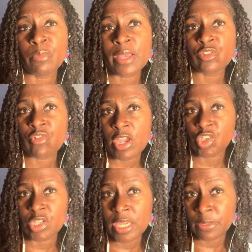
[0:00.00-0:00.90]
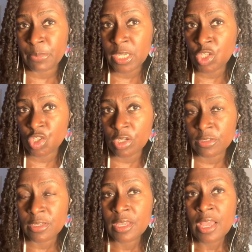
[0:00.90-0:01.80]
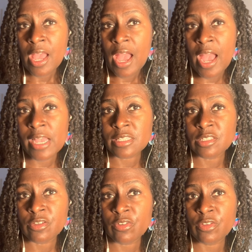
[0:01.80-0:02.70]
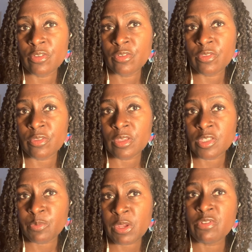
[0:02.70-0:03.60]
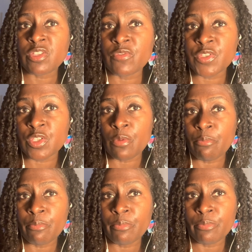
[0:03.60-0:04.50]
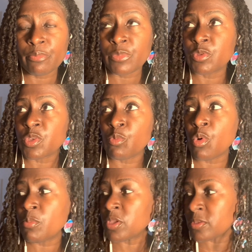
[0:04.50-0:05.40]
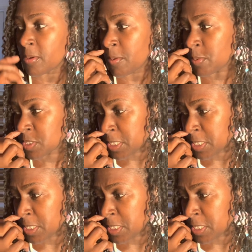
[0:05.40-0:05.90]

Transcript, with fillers: about traction alopecia, and the experience of there's a woman, oh, what's